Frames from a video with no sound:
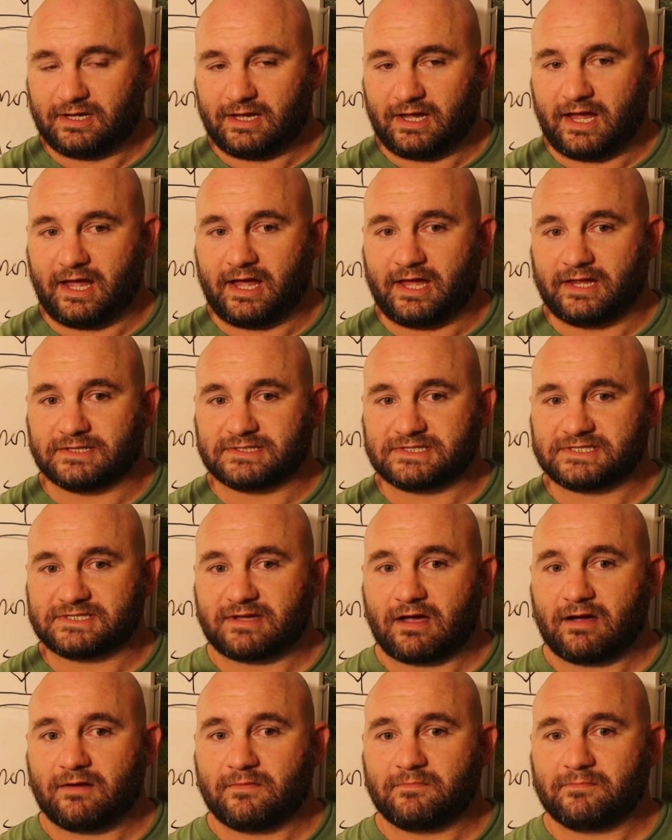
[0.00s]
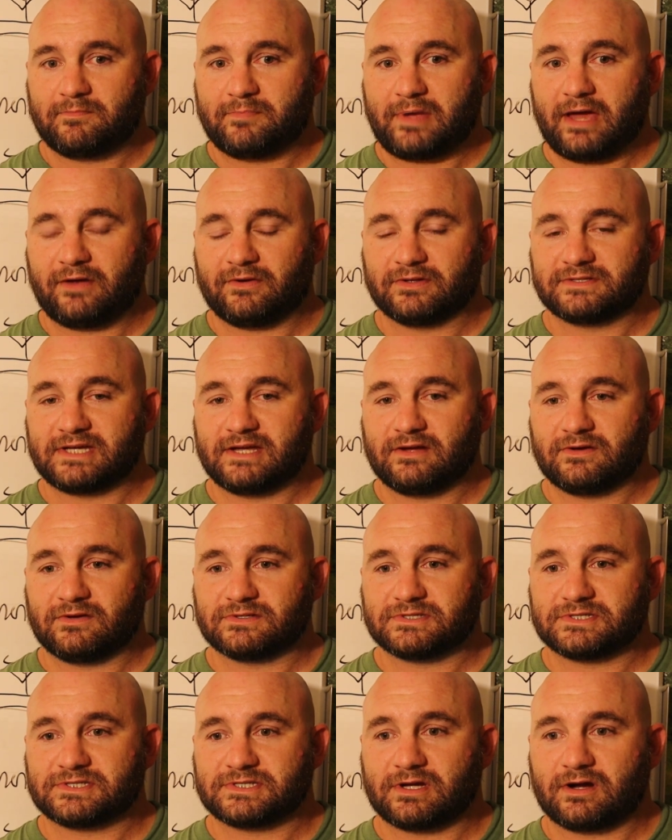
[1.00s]
And some paddle
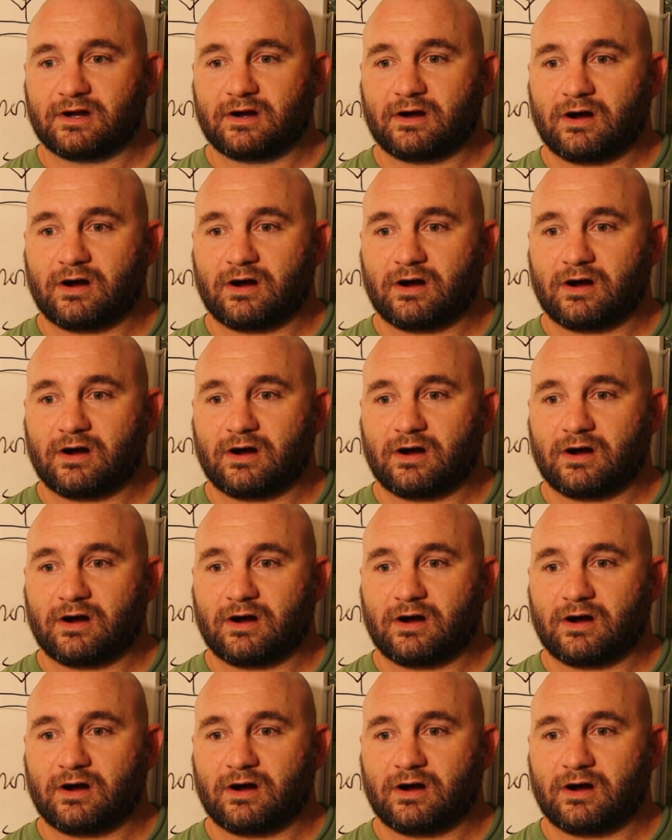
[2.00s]
tails